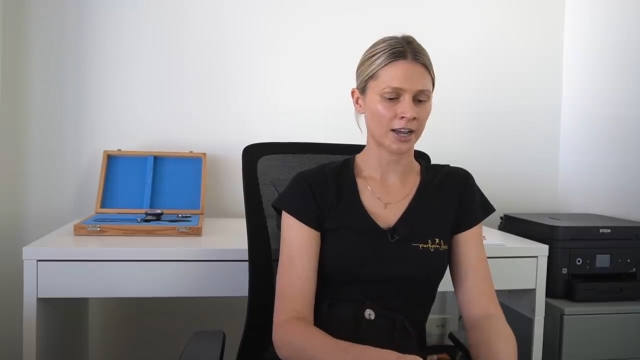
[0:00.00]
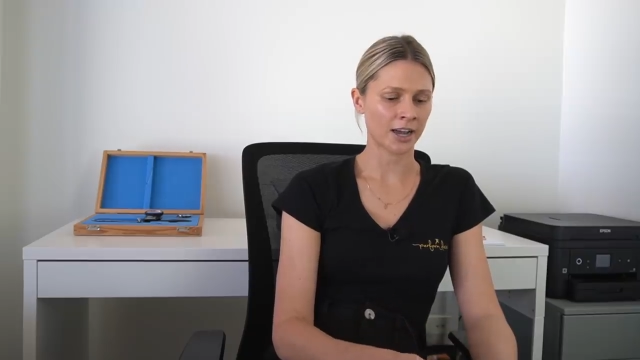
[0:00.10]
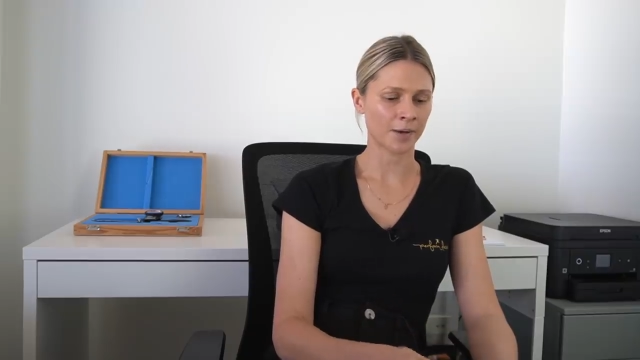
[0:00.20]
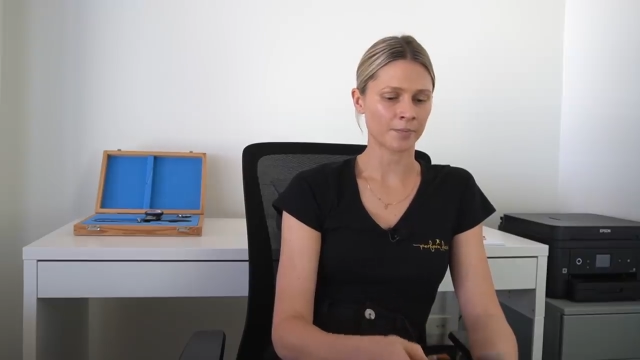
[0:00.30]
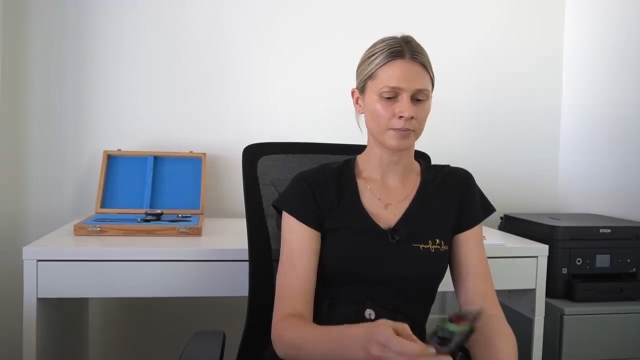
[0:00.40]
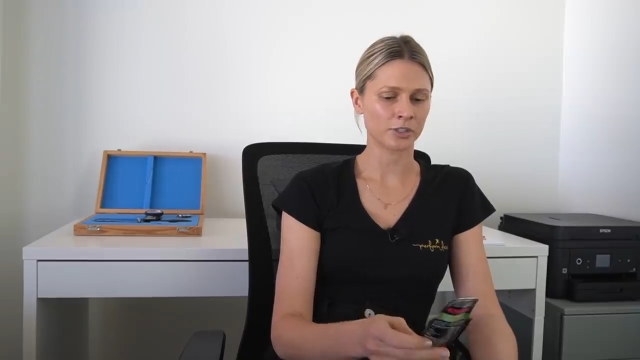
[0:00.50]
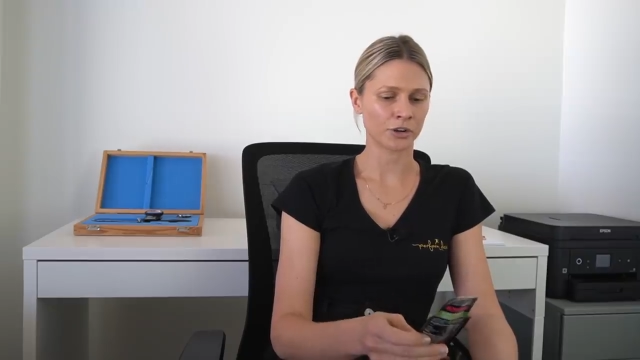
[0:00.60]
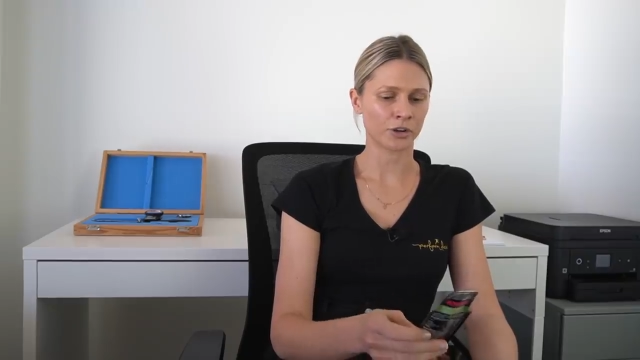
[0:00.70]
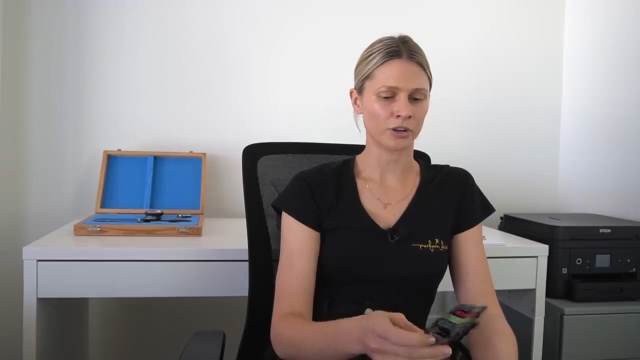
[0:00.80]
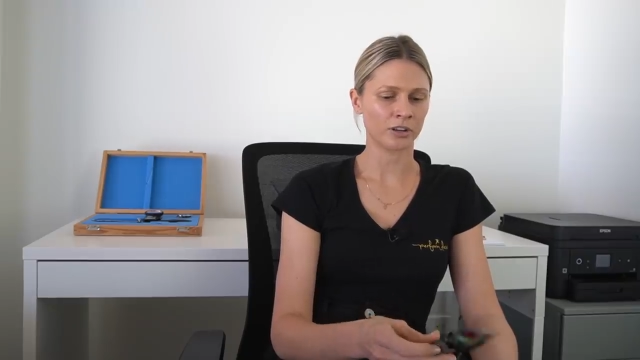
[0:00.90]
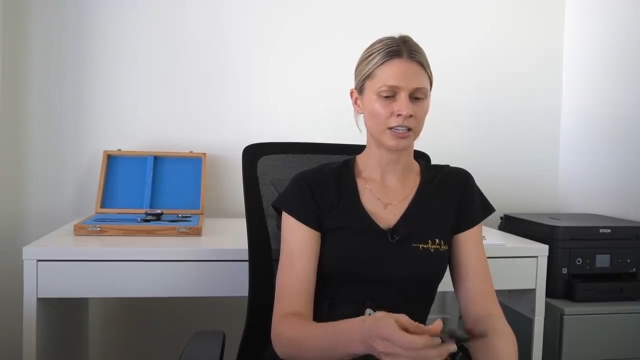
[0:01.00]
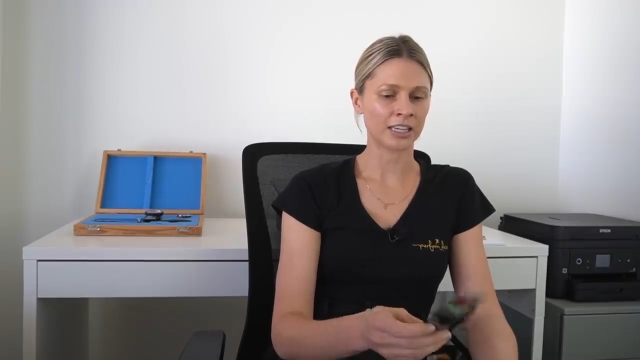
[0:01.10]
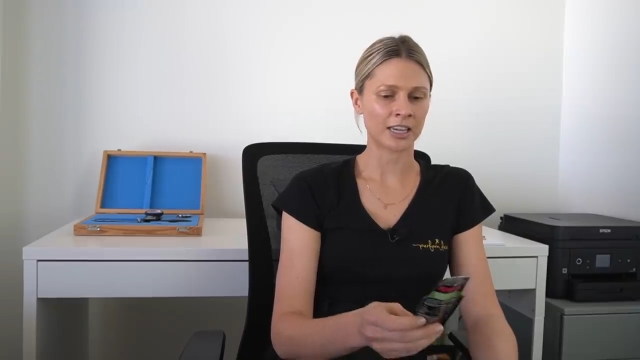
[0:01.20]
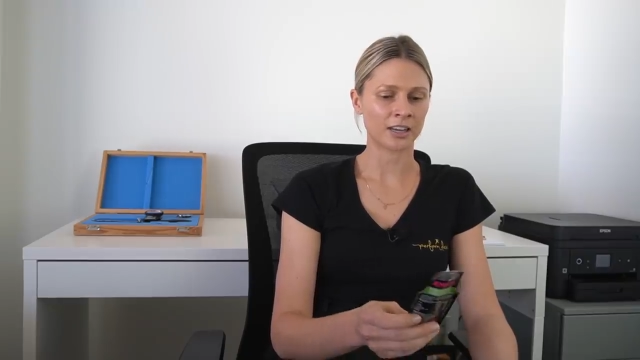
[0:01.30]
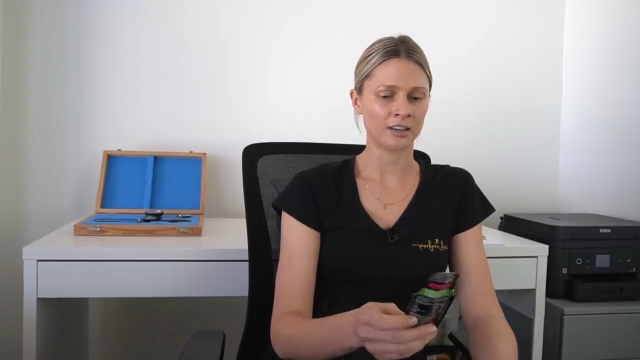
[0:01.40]
Um, so
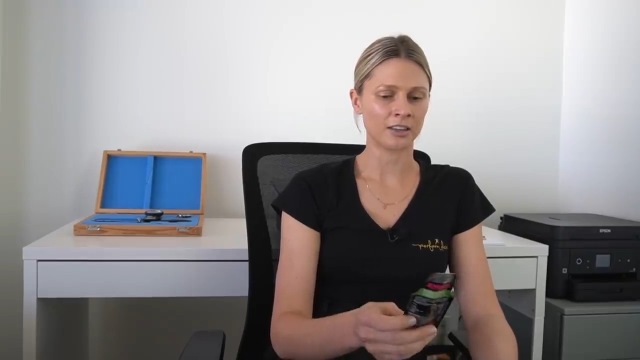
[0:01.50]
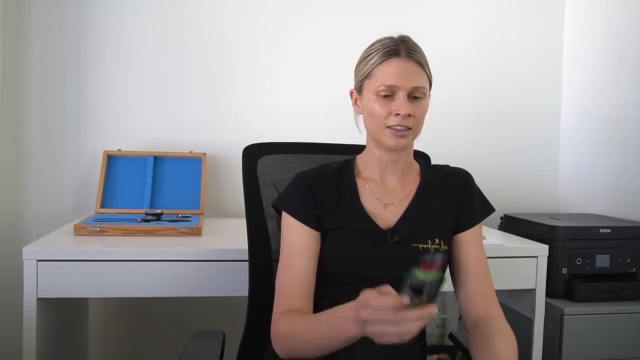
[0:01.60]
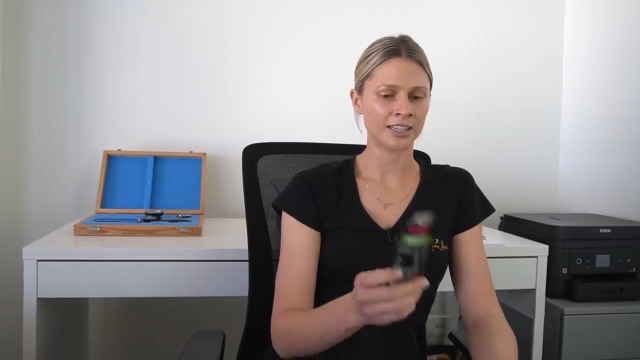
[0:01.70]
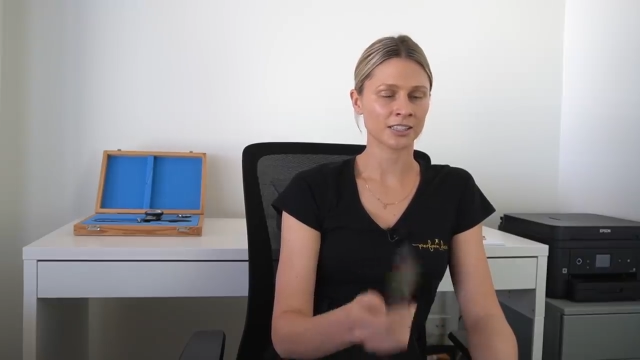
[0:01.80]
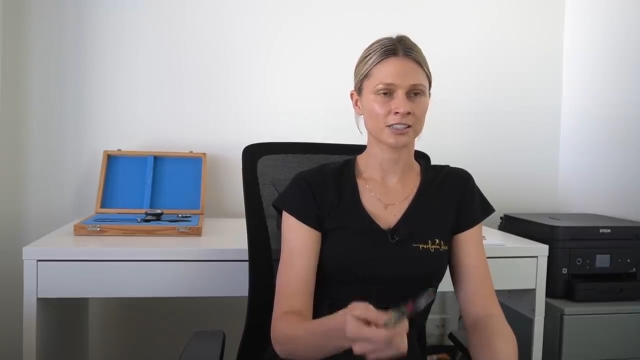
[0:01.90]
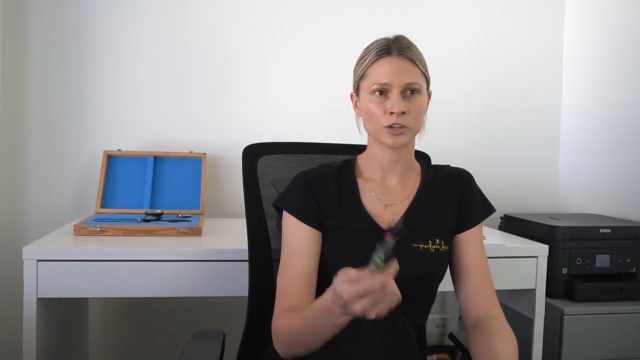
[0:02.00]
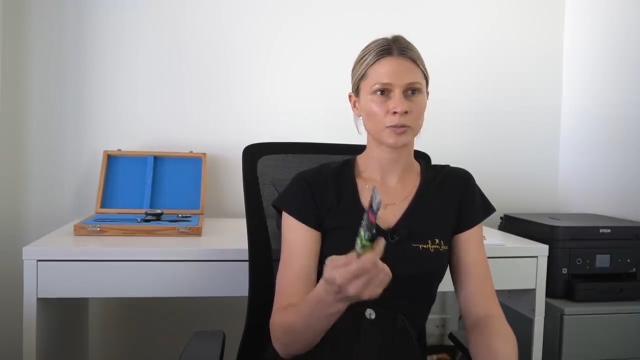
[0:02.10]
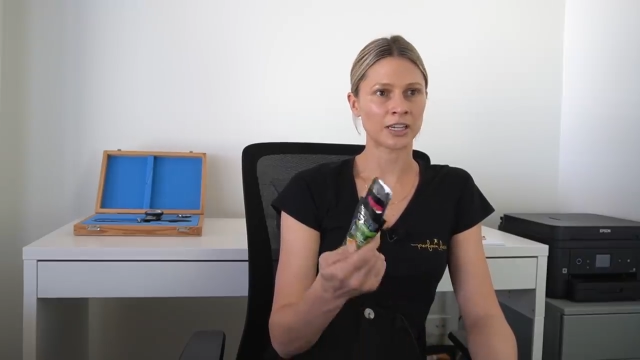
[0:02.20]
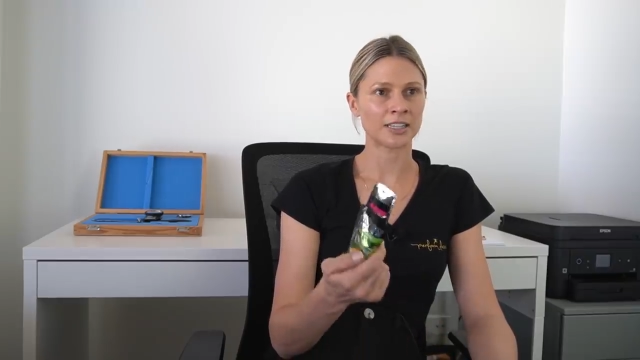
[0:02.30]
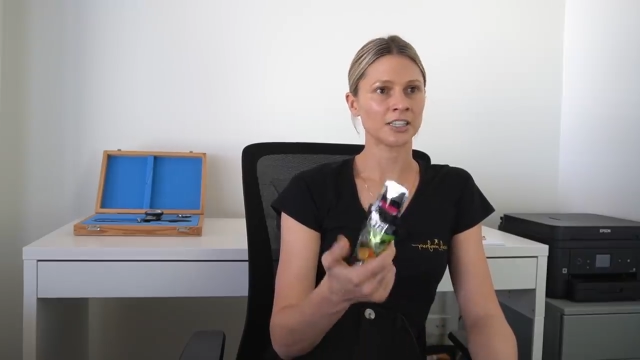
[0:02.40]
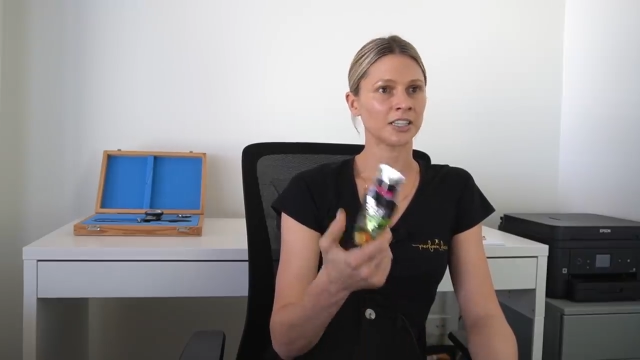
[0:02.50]
again, this is super easy.